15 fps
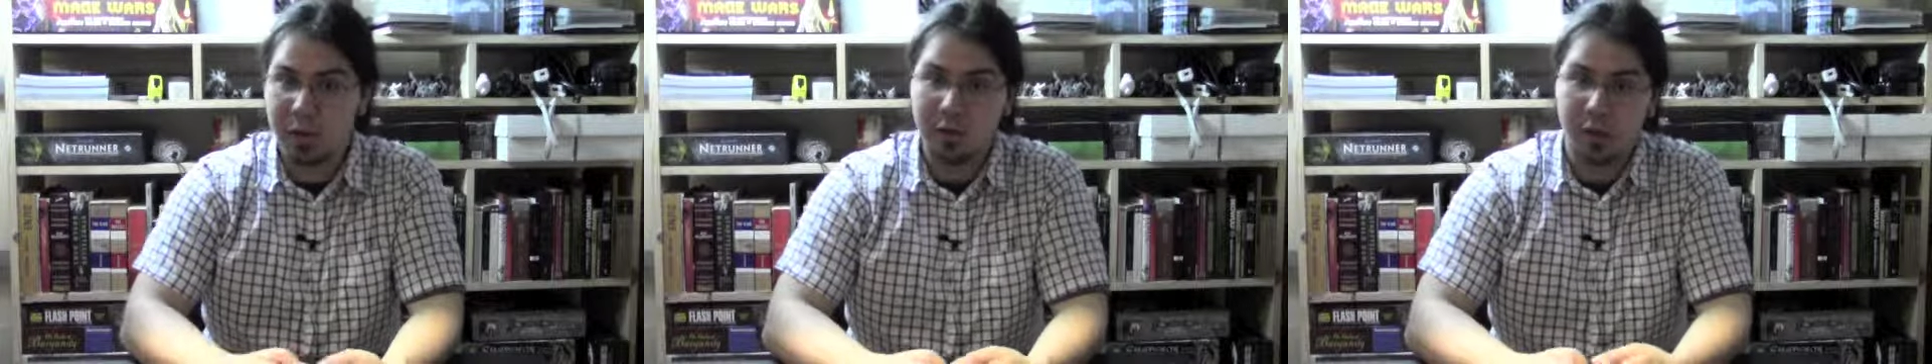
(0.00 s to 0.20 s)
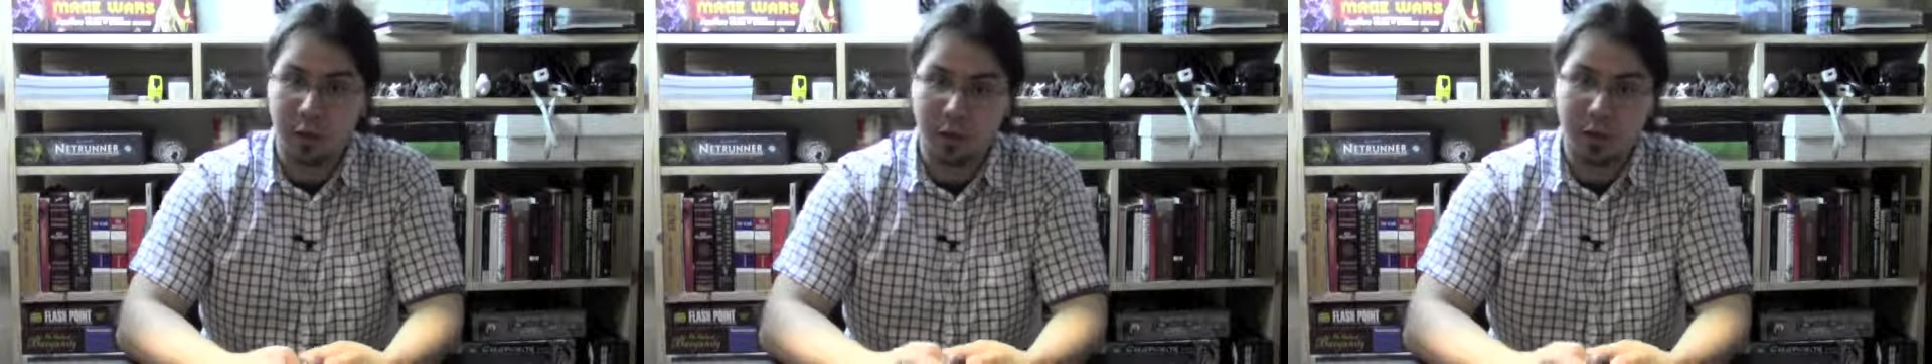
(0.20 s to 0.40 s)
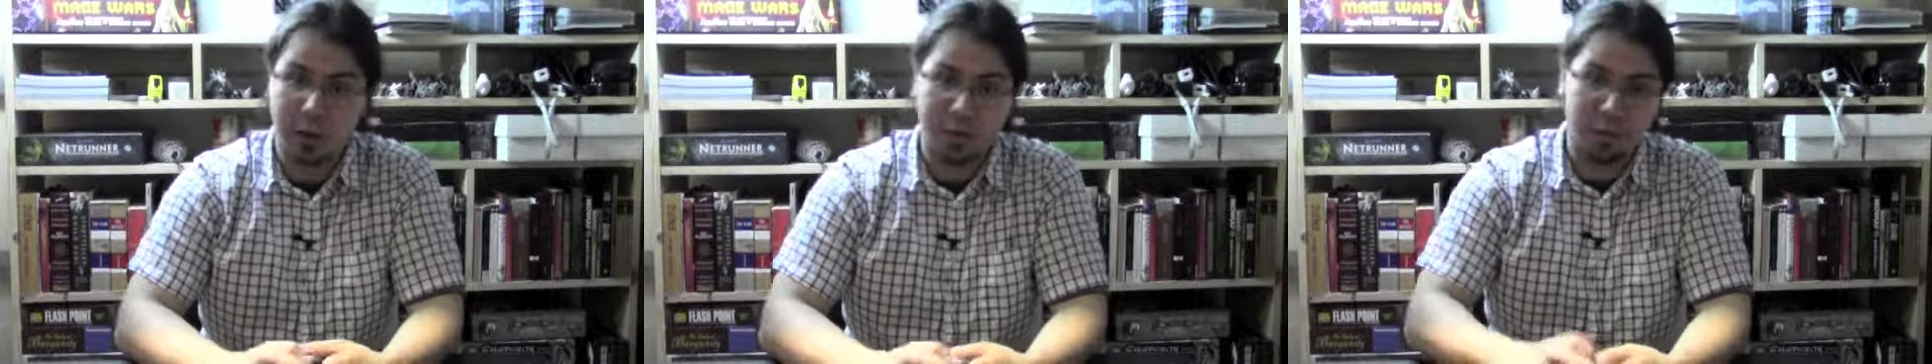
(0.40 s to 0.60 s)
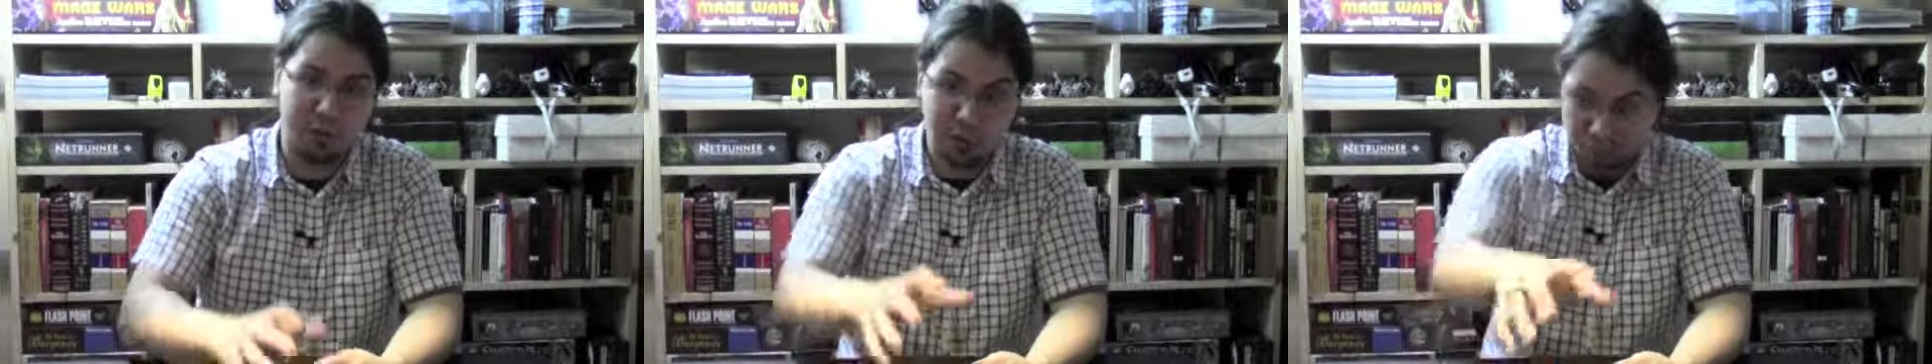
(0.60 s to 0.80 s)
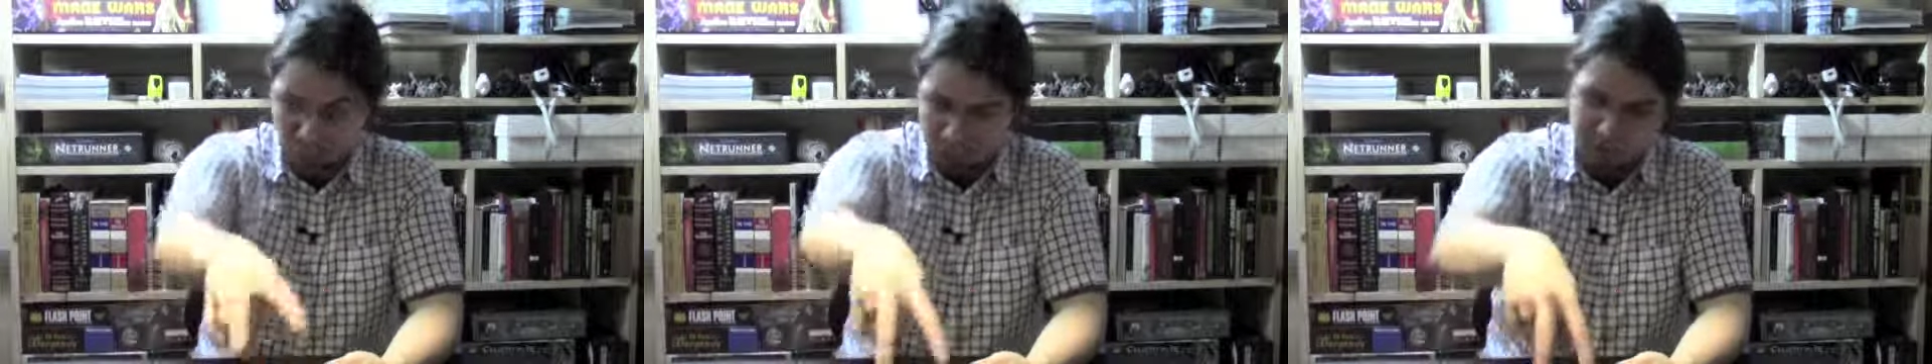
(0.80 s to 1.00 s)
So if you have
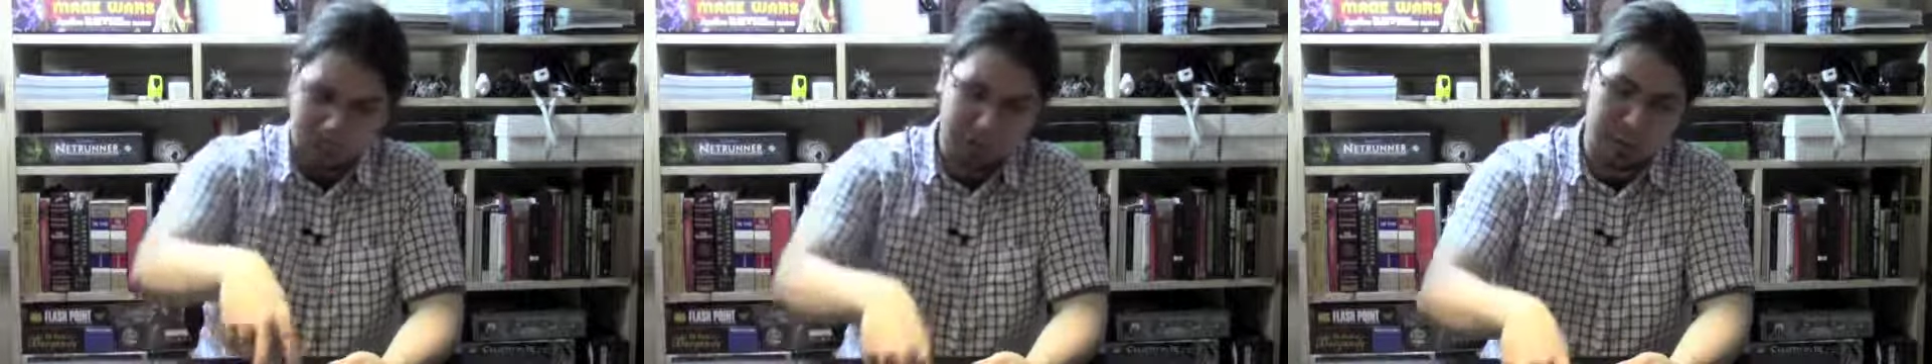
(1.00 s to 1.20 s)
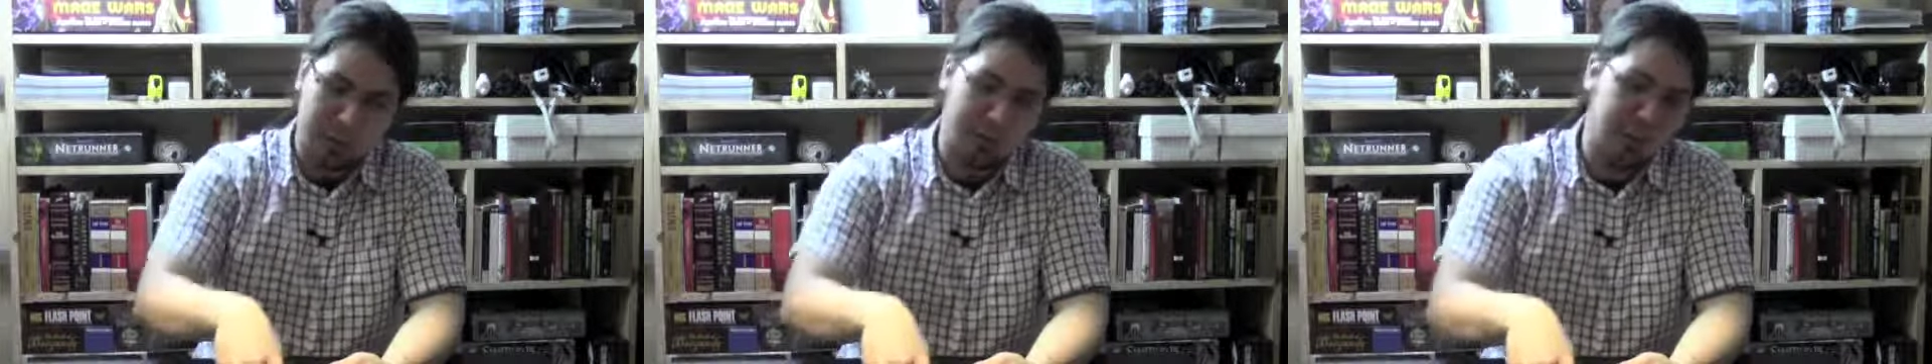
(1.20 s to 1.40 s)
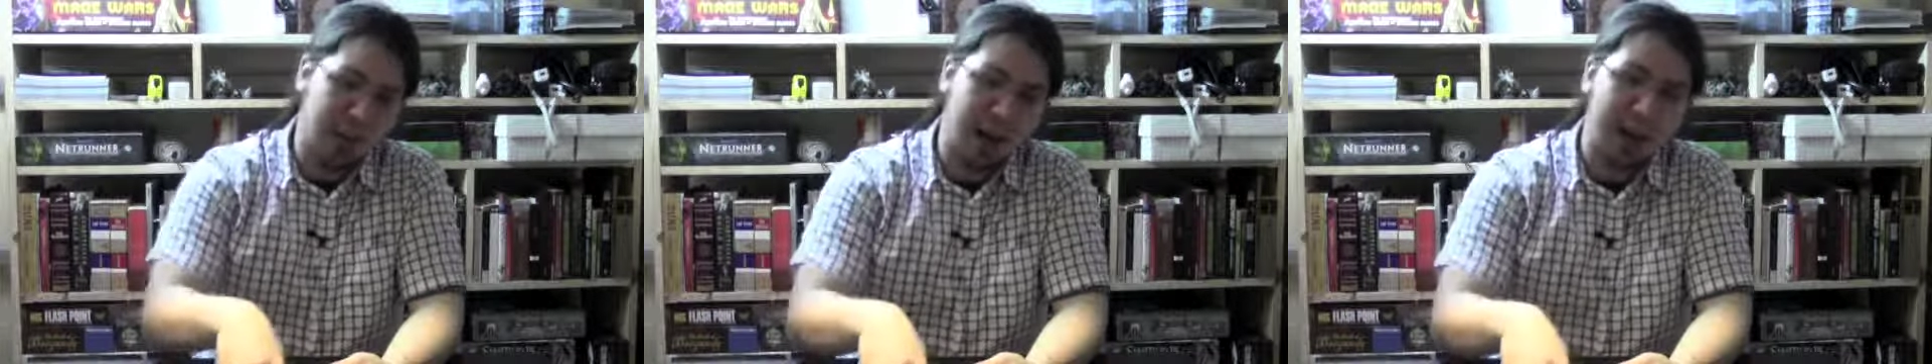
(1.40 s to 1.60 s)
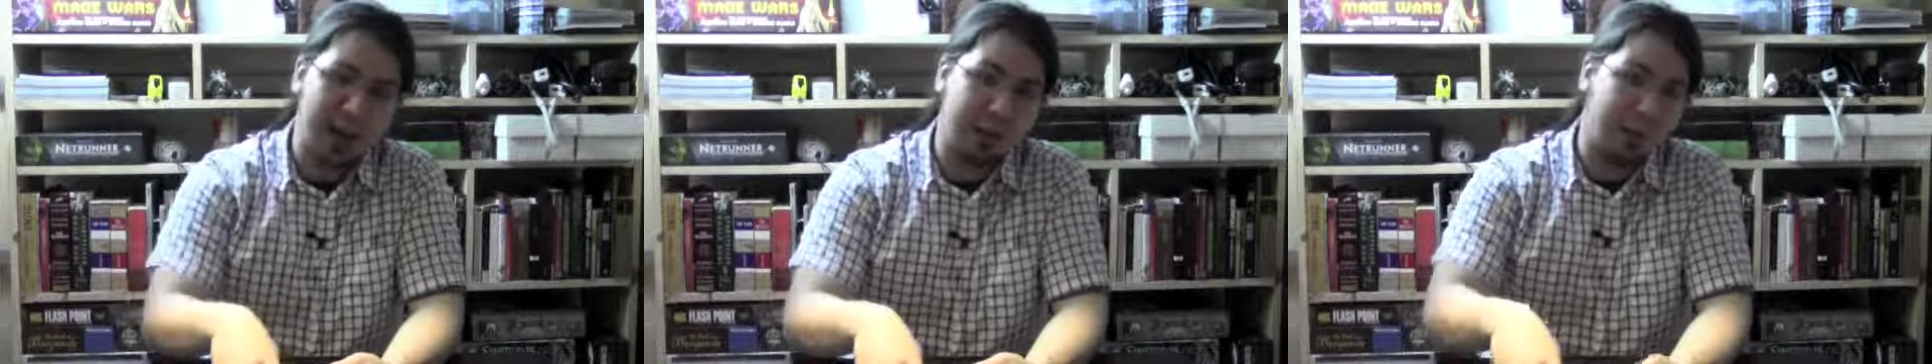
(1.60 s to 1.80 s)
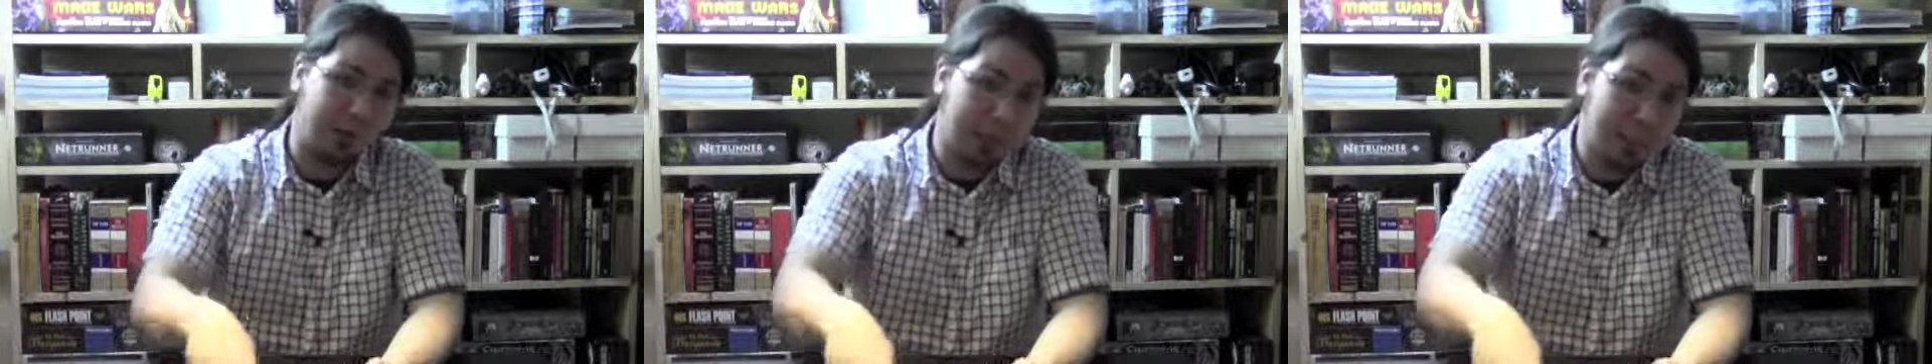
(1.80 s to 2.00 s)
2 sets that are at
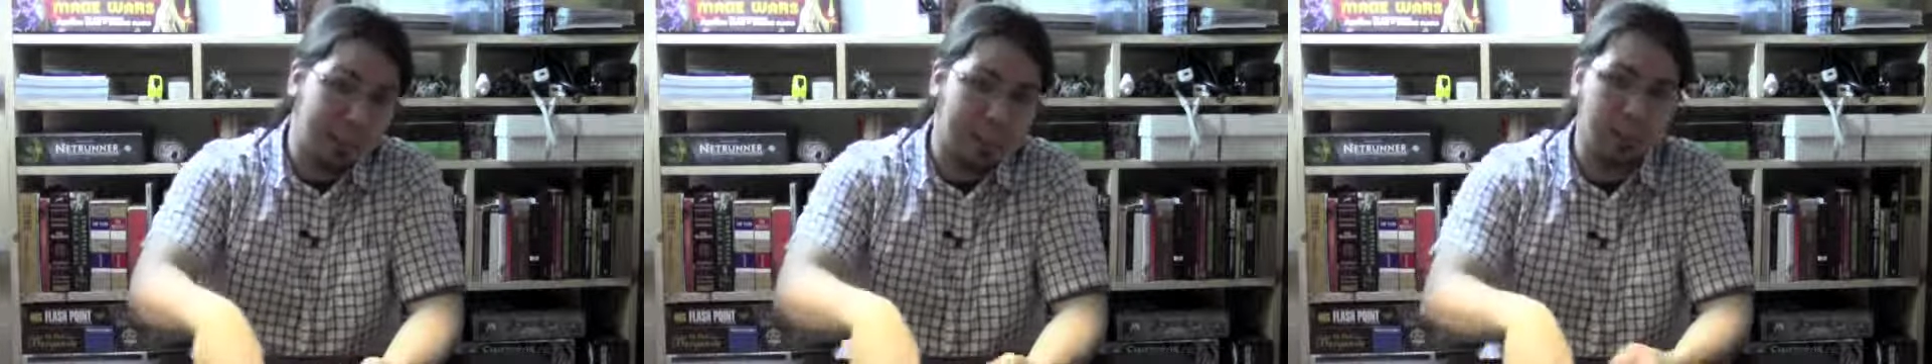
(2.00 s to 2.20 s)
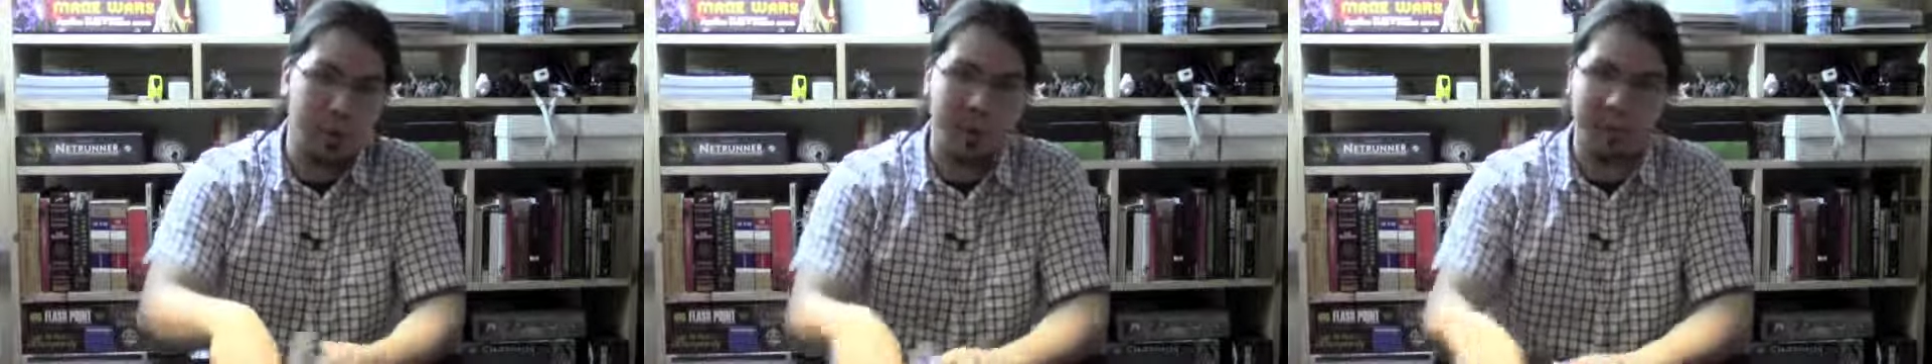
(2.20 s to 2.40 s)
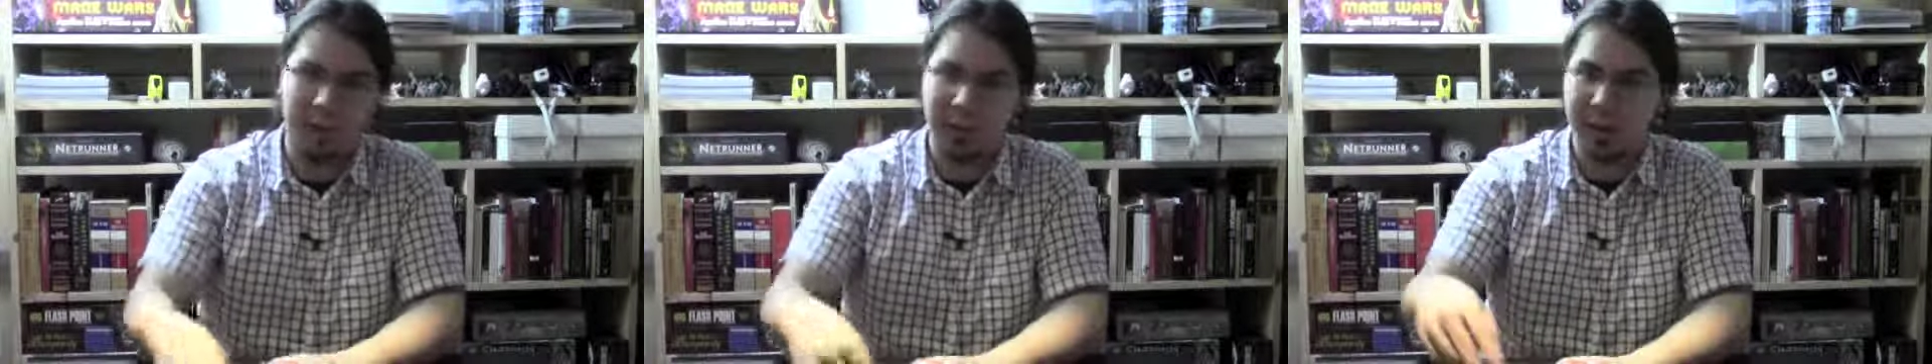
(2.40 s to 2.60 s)
5, that's 10 points,